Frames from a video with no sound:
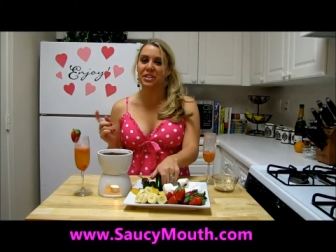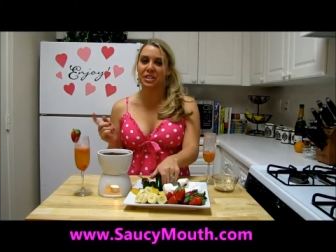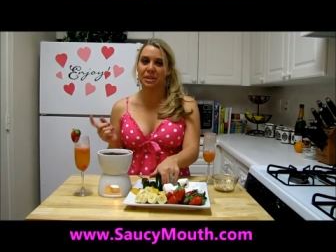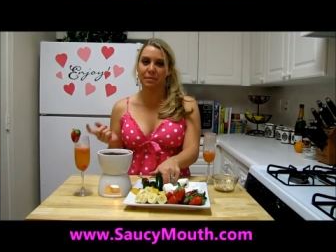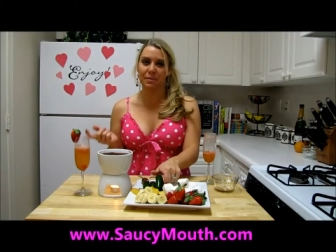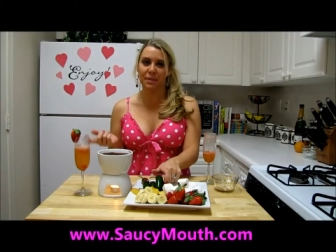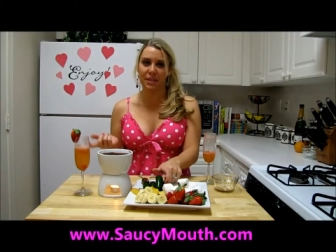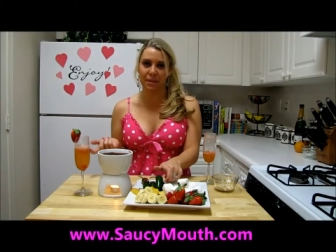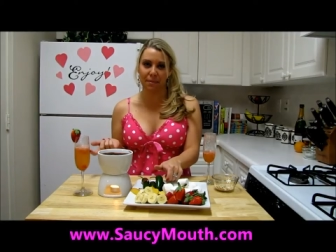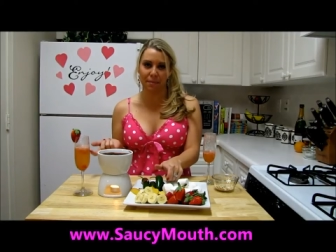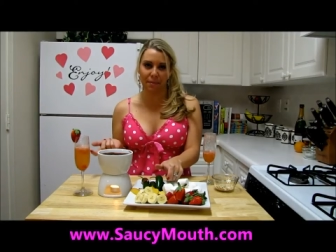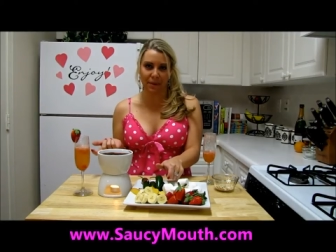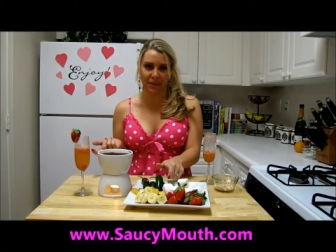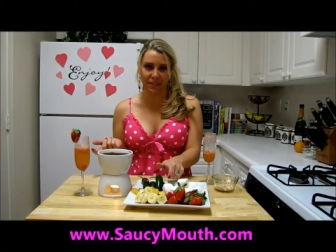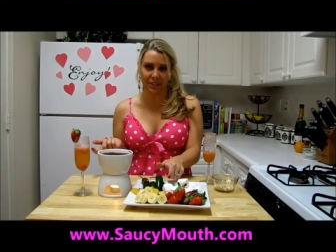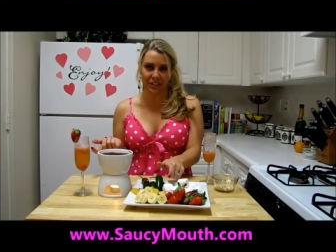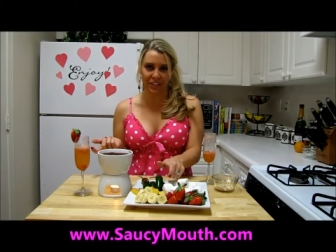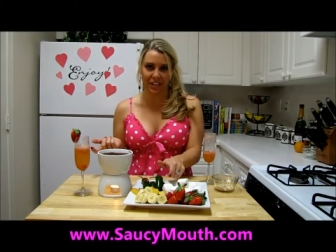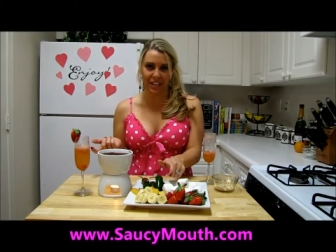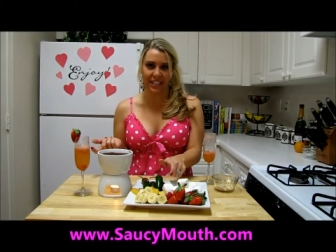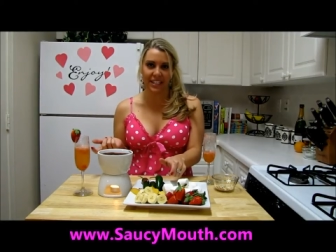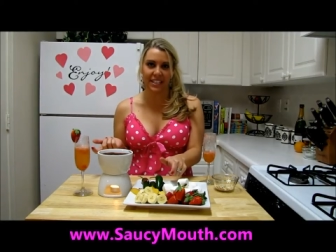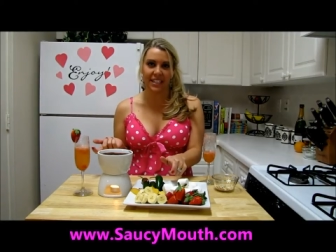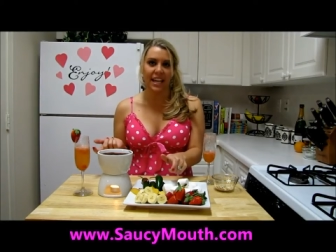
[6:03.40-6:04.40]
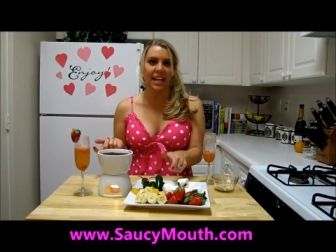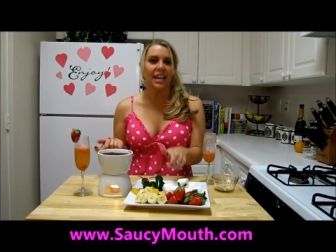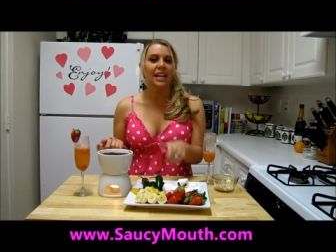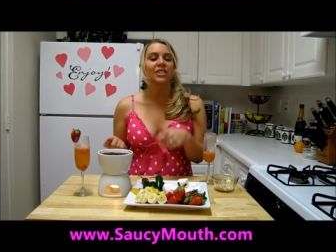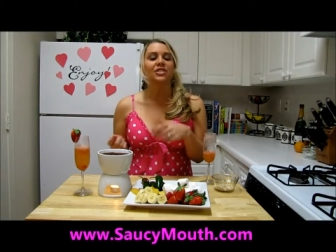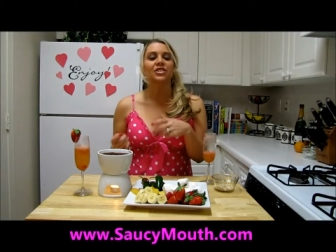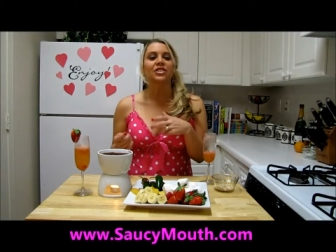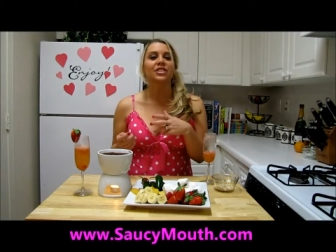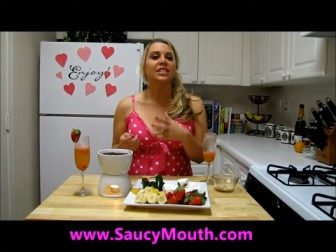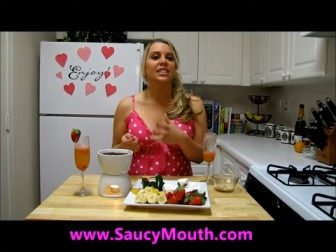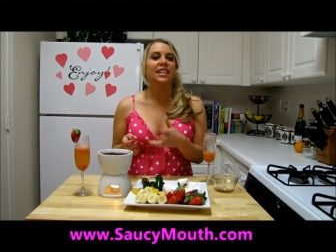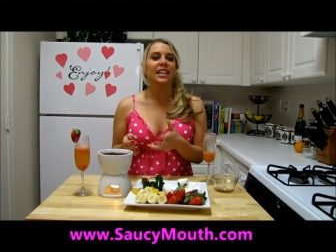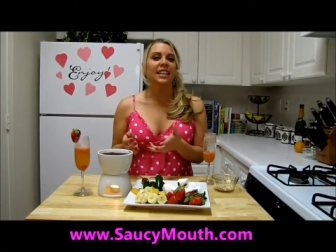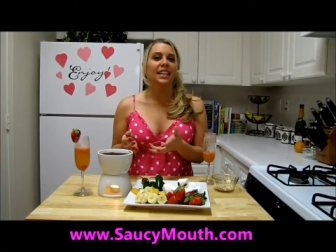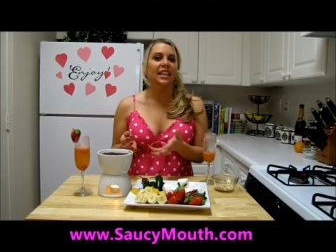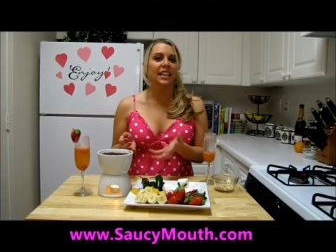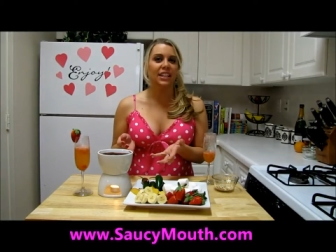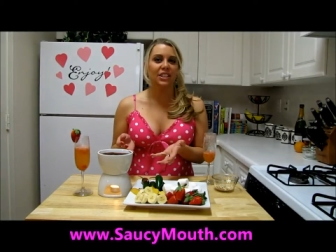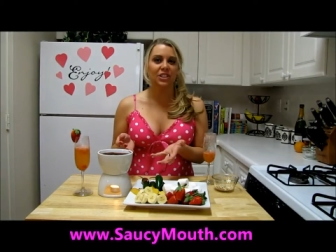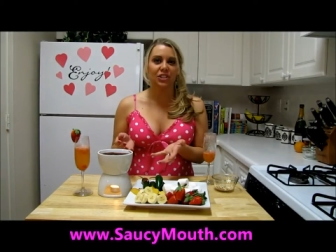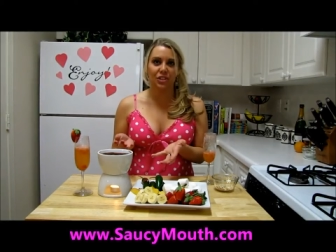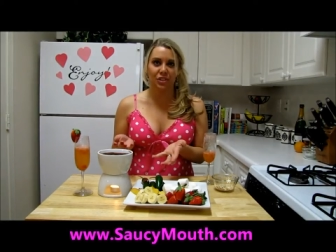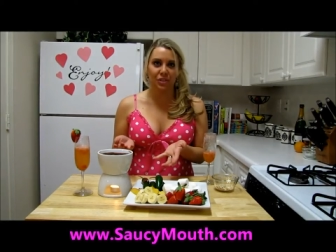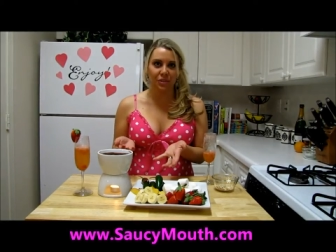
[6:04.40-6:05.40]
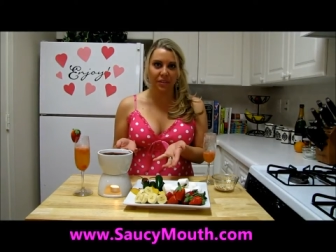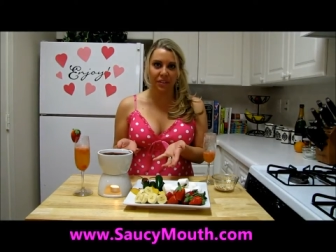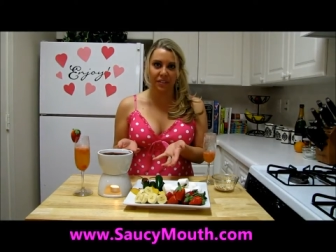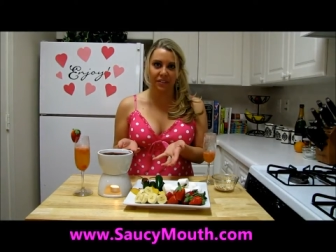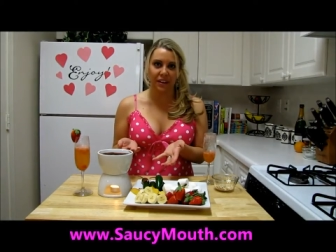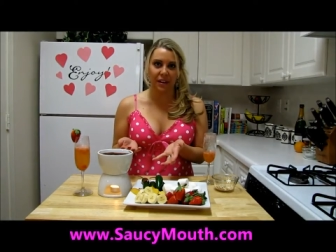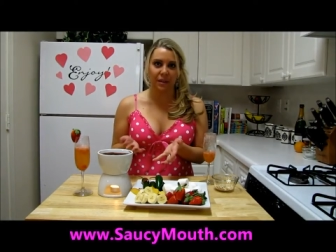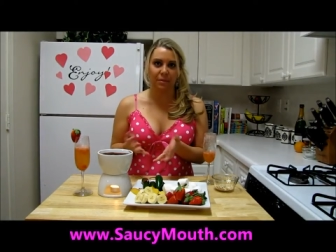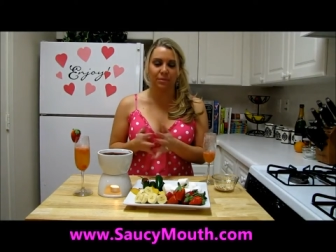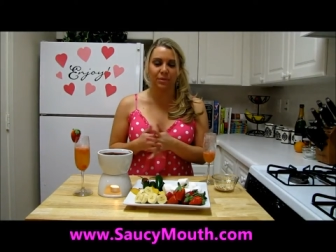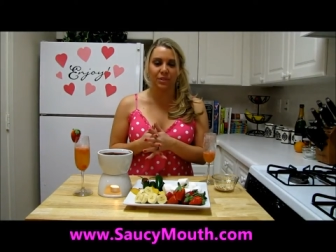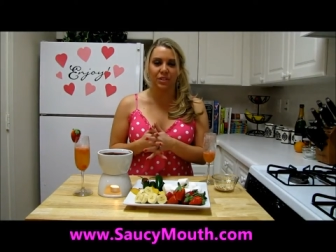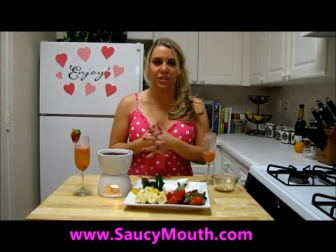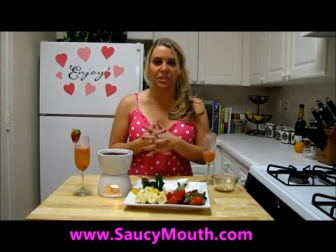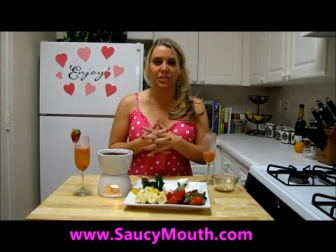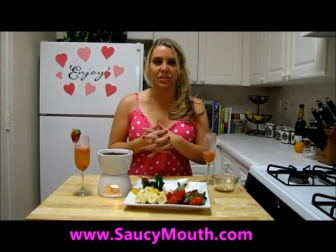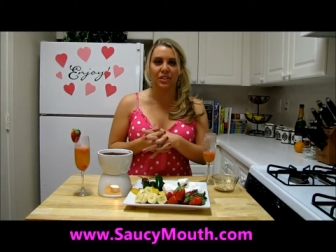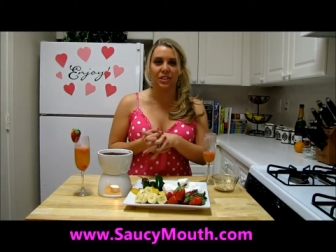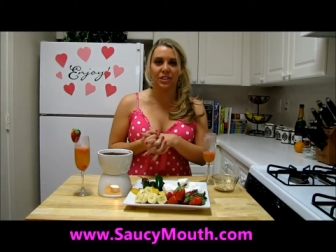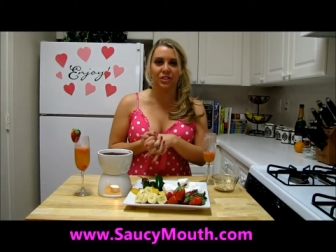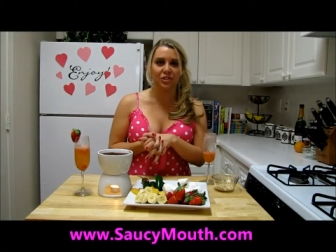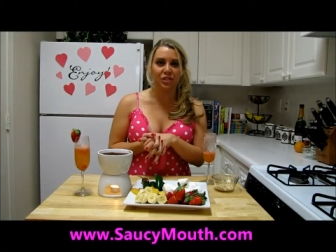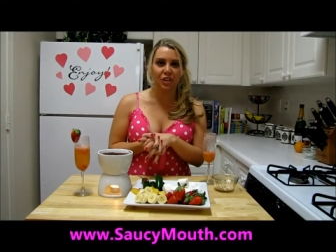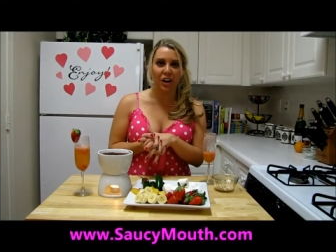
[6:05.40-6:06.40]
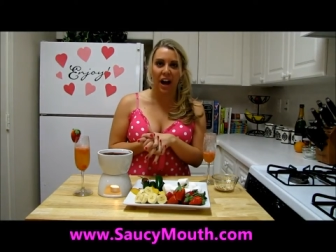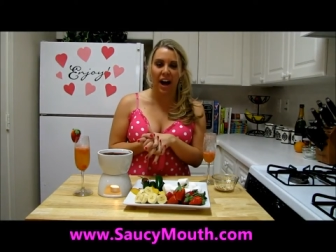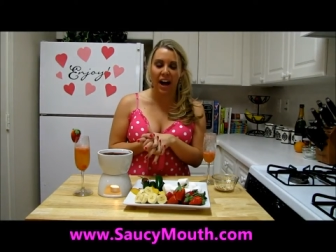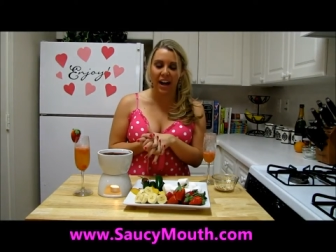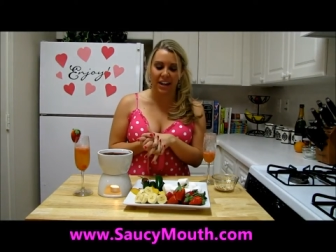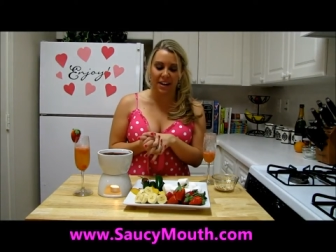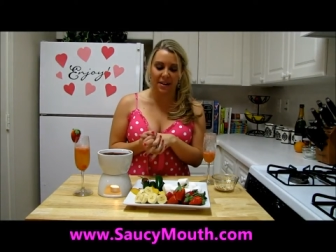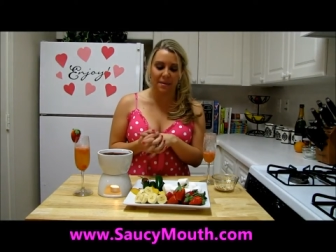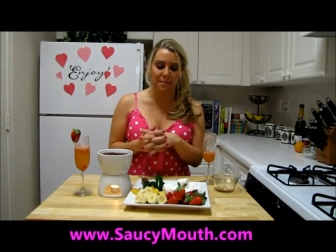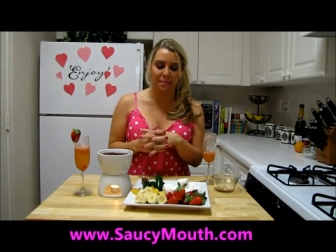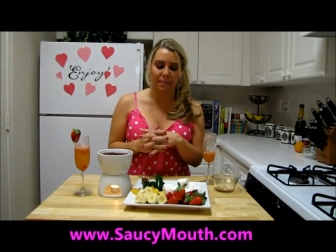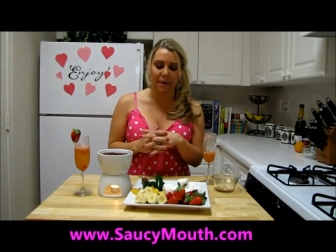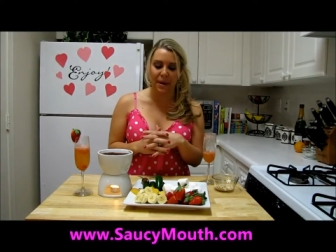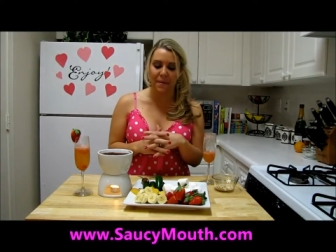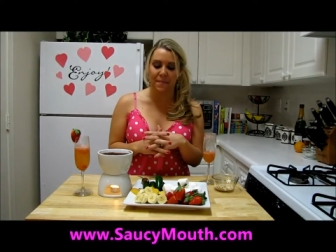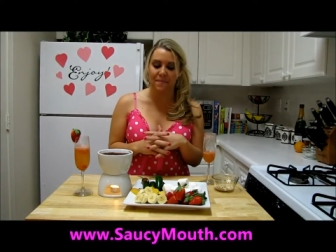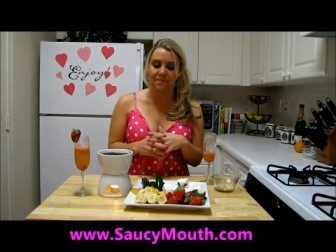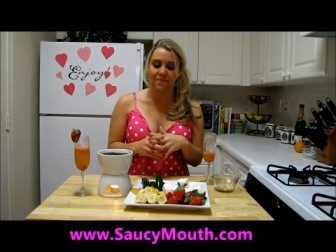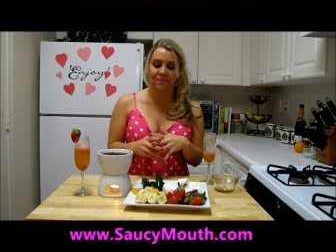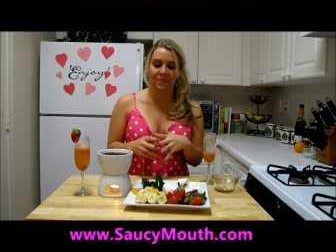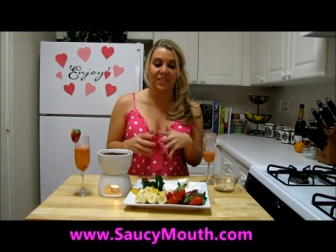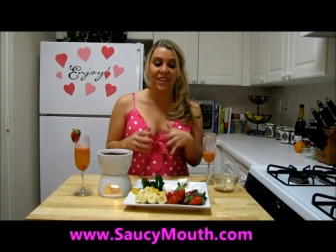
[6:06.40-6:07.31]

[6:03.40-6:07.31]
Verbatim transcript: cheap to purchase. Just get like two of them so you can try them, but